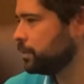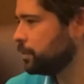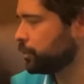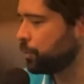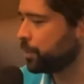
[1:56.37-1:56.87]

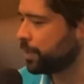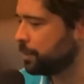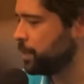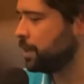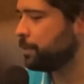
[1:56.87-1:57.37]
So you were
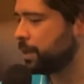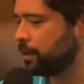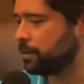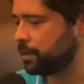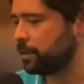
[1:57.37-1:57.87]
telling me
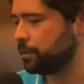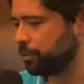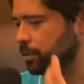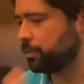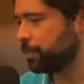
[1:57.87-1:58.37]
about that,
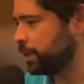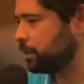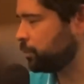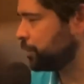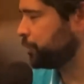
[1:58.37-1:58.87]
you've been
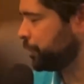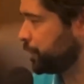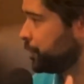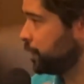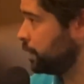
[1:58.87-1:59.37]
in Washington
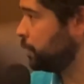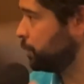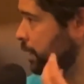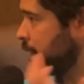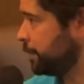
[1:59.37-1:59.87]
D.C.
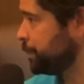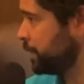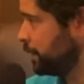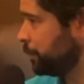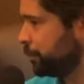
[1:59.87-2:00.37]

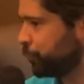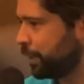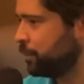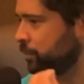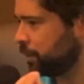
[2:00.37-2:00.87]

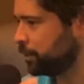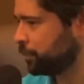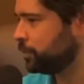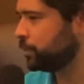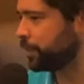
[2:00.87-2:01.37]
Trying to talk
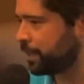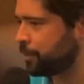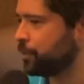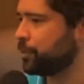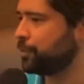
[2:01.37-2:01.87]
to
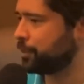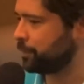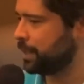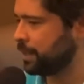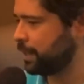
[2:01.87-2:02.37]
senators and stuff
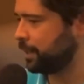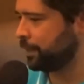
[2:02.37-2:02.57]
like that. I